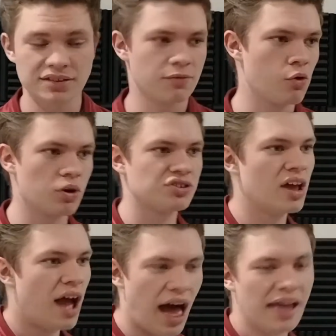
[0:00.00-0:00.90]
Of course,
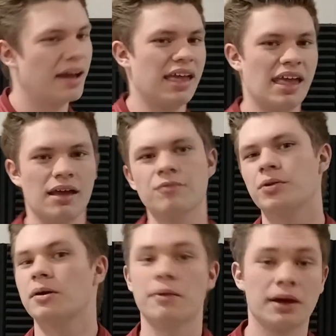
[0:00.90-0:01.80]
if
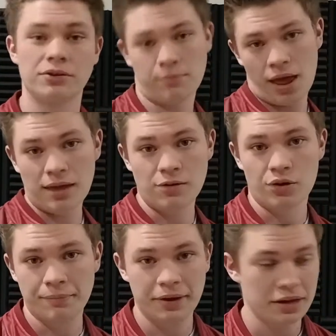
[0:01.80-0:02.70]
you're going under my
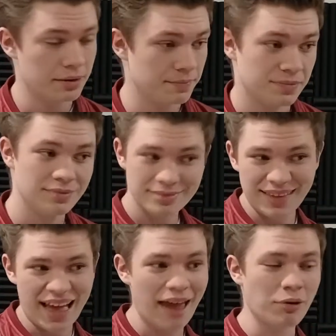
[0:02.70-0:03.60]
rubric,
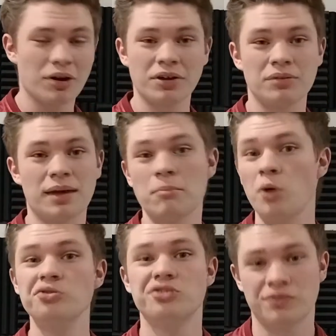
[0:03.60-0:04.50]
I would argue that
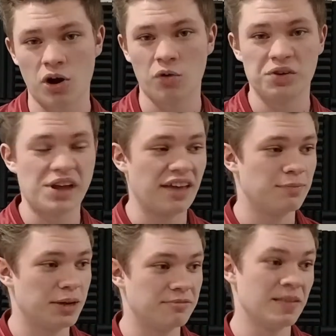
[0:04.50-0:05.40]
most of COVID has
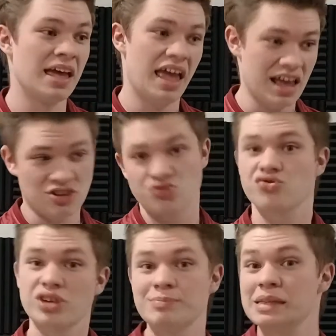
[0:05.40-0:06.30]
been
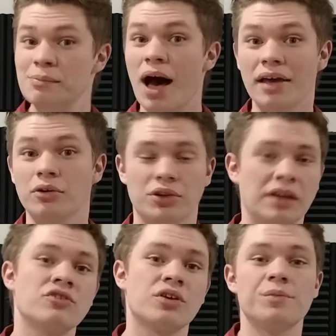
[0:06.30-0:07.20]
extremely mild
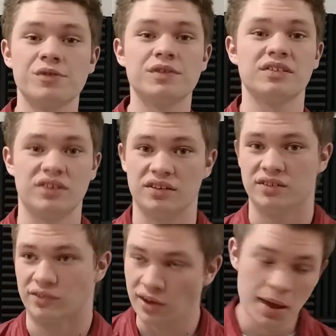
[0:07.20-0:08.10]
in terms of
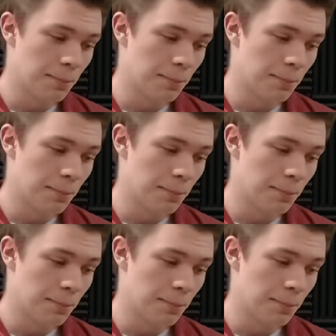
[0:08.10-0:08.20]
diseases.